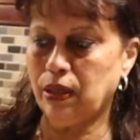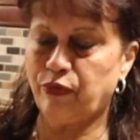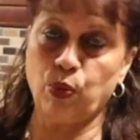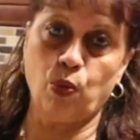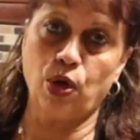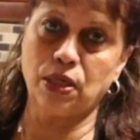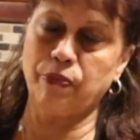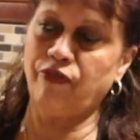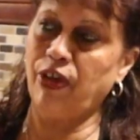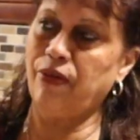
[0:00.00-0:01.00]
If you want a
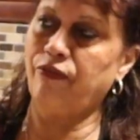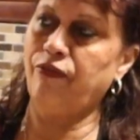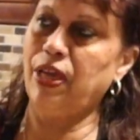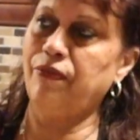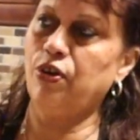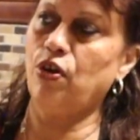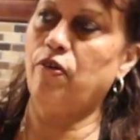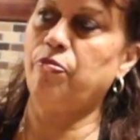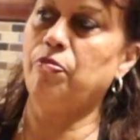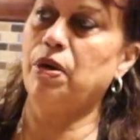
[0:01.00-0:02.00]
flavor
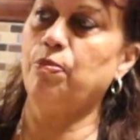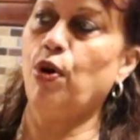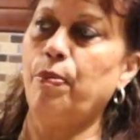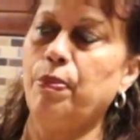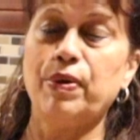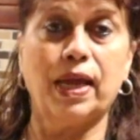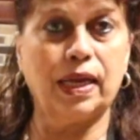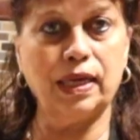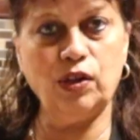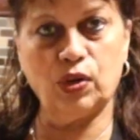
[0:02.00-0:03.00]
of Bombay
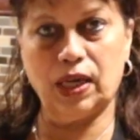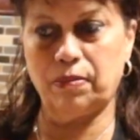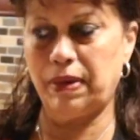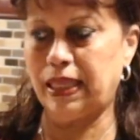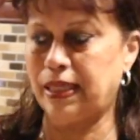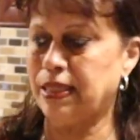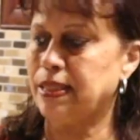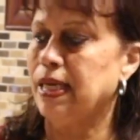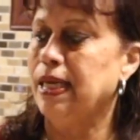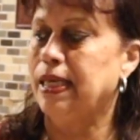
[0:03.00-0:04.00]
biryani, you can make this.